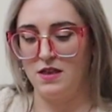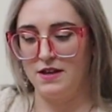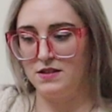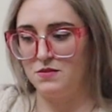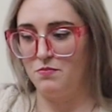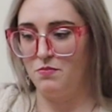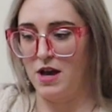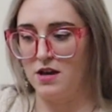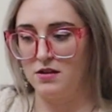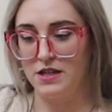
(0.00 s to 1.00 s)
this
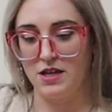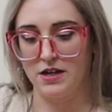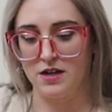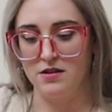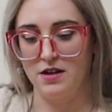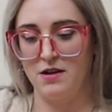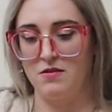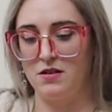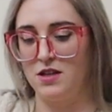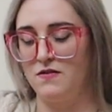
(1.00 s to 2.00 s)
bottle here, and I'm
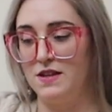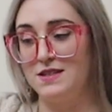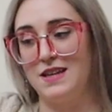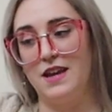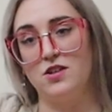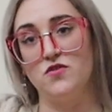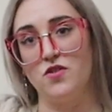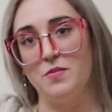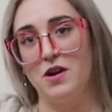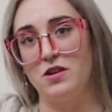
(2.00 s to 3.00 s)
going to leave this age
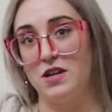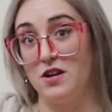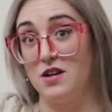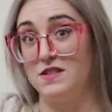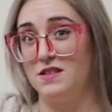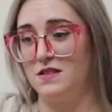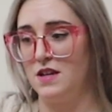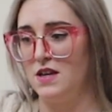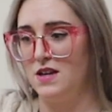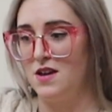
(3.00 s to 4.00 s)
for about a year because it's
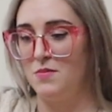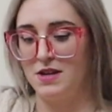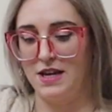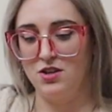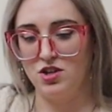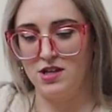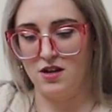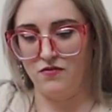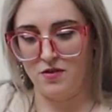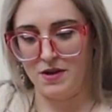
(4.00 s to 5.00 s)
been aging
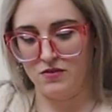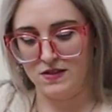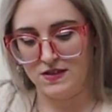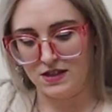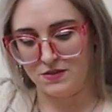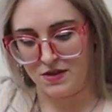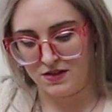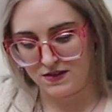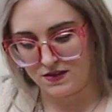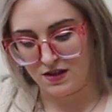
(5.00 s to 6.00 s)
now for about 6
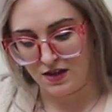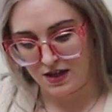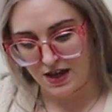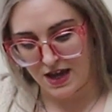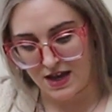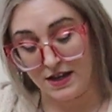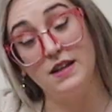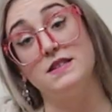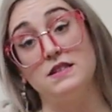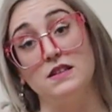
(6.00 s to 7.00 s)
months, and
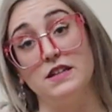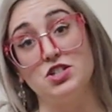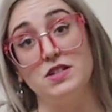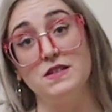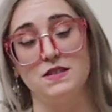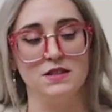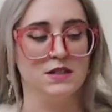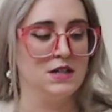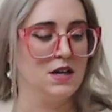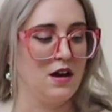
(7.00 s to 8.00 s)
it is delicious.
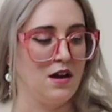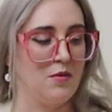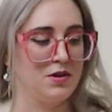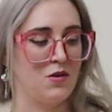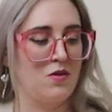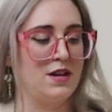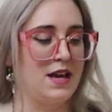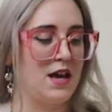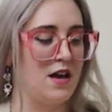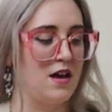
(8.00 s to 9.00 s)
But I want to
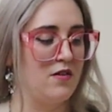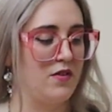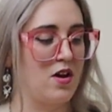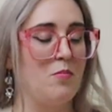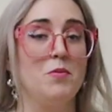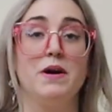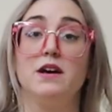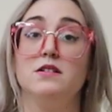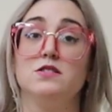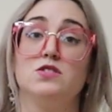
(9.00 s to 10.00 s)
have a couple
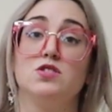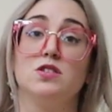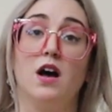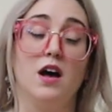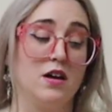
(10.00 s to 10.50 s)
bottles,